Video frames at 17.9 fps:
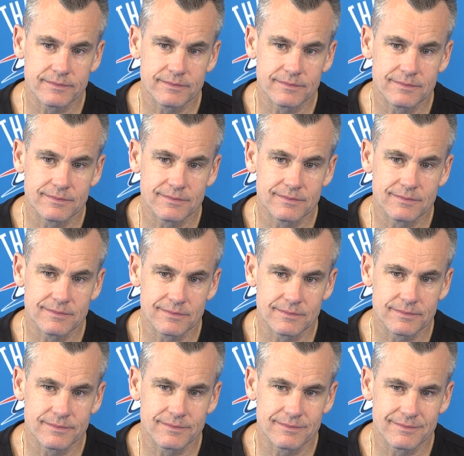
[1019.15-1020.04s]
not used to
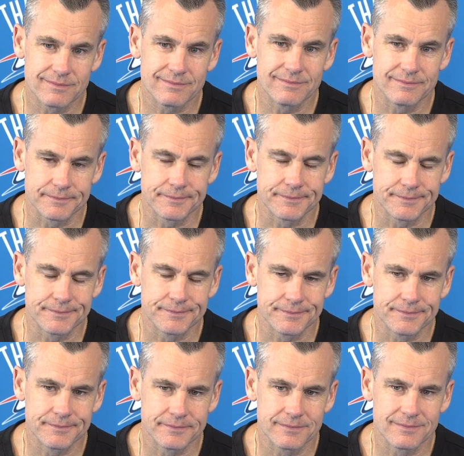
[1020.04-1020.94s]
doing certain things,
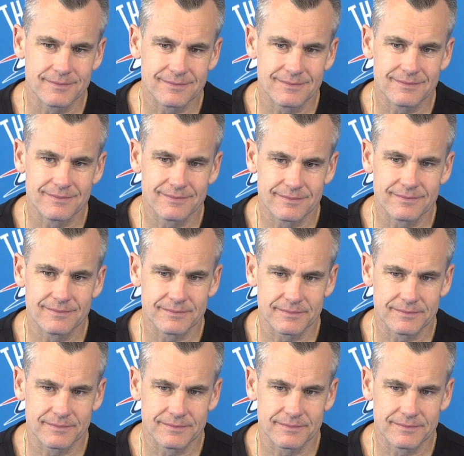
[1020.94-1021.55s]
particularly your big men.